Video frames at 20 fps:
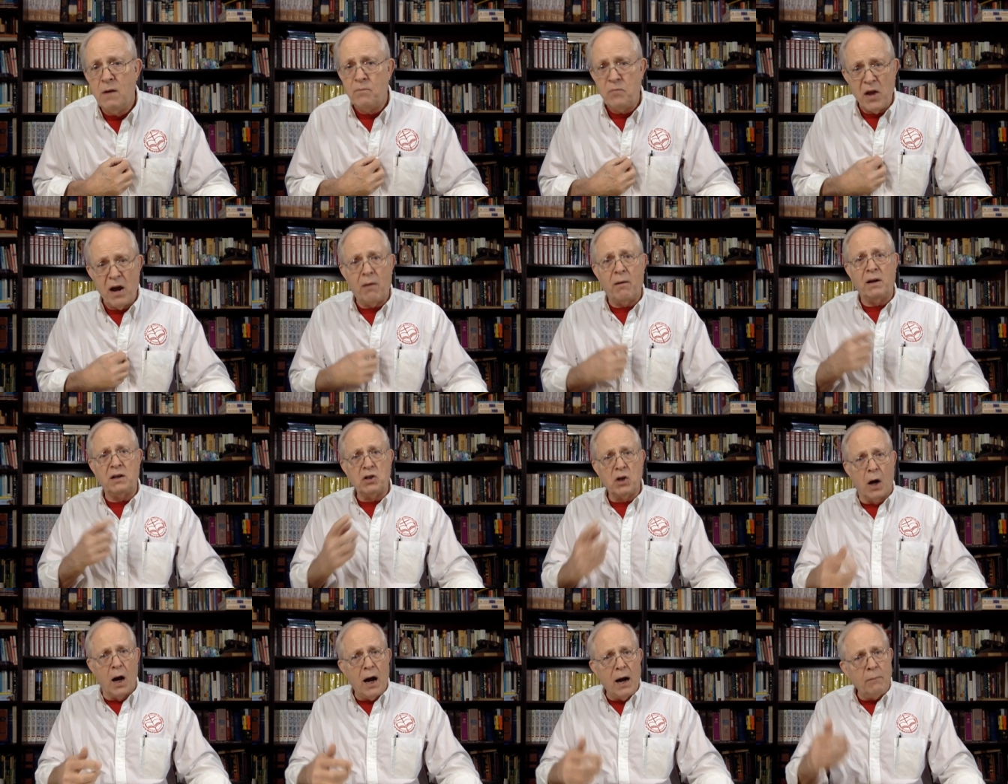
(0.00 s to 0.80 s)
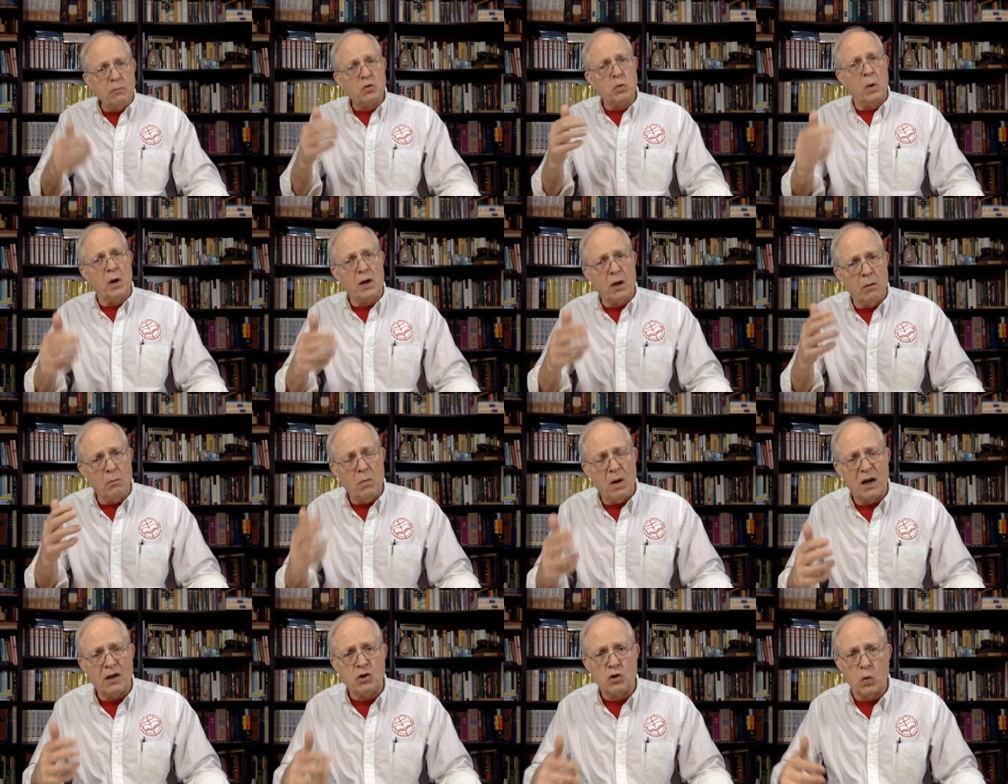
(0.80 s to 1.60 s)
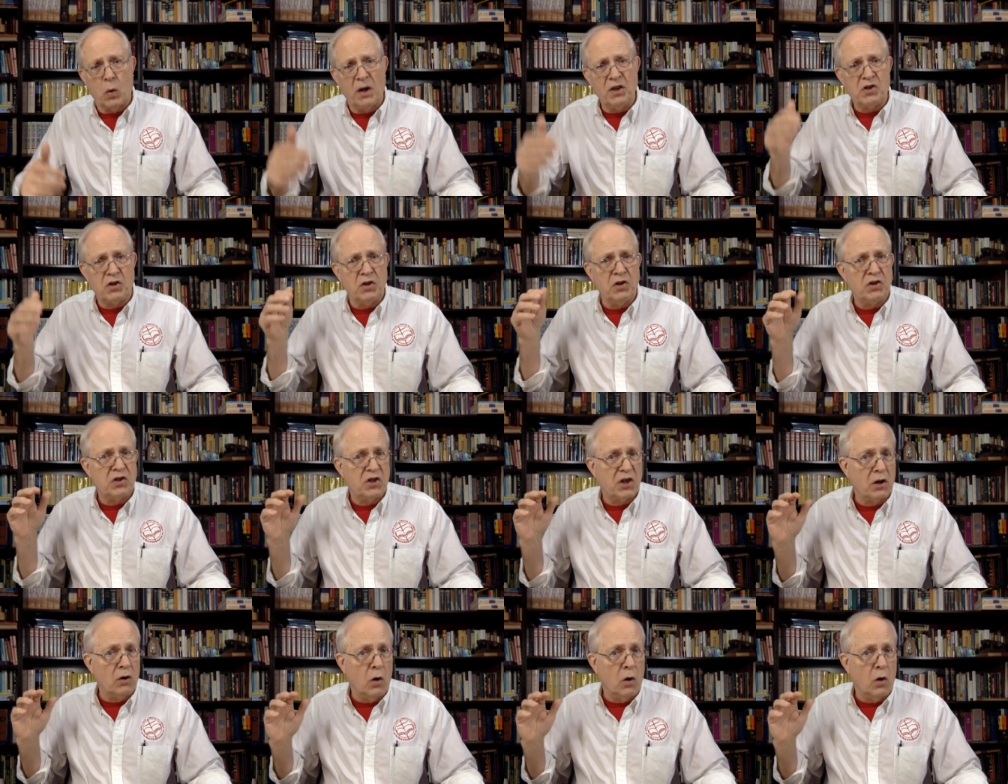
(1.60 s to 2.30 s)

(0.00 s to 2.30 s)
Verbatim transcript: Now, at times, we can make choices to